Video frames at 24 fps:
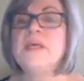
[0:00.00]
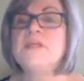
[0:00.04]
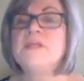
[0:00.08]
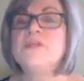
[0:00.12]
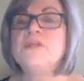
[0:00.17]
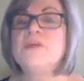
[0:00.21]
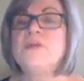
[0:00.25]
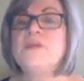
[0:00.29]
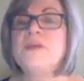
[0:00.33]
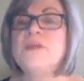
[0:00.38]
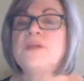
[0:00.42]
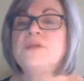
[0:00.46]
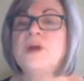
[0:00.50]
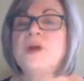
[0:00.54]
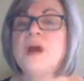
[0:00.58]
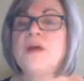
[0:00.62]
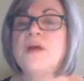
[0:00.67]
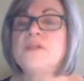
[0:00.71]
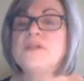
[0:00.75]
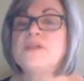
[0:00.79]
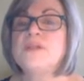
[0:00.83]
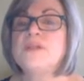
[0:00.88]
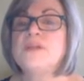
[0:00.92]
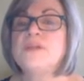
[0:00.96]
So these are
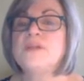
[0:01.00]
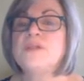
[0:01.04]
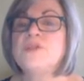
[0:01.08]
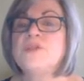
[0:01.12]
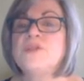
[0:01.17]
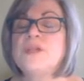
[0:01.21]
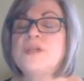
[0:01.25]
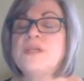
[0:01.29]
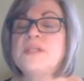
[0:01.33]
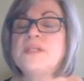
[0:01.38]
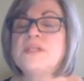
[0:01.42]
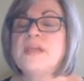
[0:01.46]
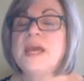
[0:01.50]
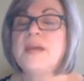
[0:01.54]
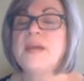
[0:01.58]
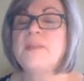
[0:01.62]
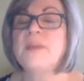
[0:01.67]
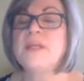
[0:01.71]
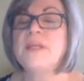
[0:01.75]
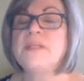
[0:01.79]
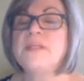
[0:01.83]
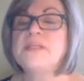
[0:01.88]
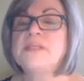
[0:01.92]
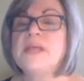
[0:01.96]
all solution
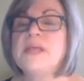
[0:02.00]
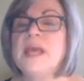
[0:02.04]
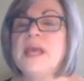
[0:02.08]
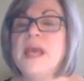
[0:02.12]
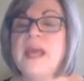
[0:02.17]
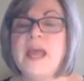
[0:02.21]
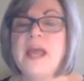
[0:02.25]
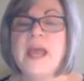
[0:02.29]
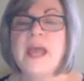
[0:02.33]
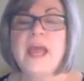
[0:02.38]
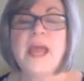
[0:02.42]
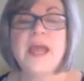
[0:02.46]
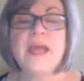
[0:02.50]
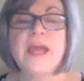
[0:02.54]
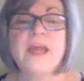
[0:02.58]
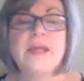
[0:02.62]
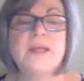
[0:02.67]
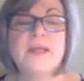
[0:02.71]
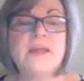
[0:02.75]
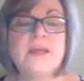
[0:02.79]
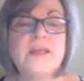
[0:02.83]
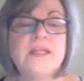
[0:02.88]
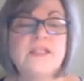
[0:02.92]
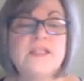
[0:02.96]
assignments,
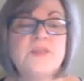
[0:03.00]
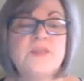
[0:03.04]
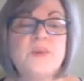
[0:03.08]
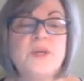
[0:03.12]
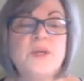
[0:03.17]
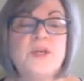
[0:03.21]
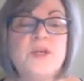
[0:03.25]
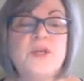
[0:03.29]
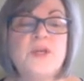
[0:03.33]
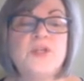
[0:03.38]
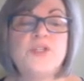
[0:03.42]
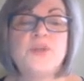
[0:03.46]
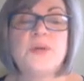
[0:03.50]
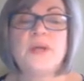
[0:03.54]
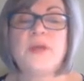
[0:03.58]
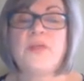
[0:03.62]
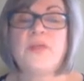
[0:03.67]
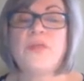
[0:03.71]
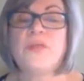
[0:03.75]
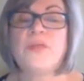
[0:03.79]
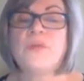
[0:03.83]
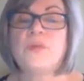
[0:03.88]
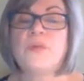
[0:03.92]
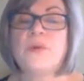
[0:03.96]
and this week you're
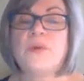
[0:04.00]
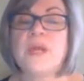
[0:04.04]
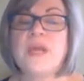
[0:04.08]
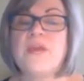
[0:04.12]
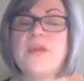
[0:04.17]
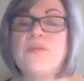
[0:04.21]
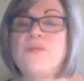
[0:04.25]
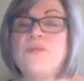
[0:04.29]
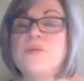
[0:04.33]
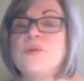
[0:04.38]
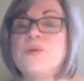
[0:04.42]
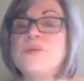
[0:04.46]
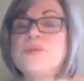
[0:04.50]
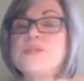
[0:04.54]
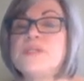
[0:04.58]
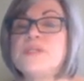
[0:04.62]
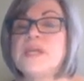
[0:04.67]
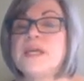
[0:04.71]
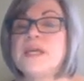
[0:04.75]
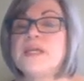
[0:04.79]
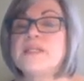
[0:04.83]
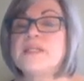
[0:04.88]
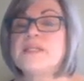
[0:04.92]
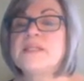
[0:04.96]
doing 3 through
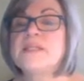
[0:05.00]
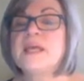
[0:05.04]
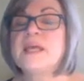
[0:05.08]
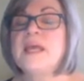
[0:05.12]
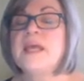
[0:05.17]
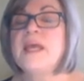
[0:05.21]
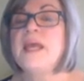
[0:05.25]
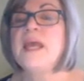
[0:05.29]
6.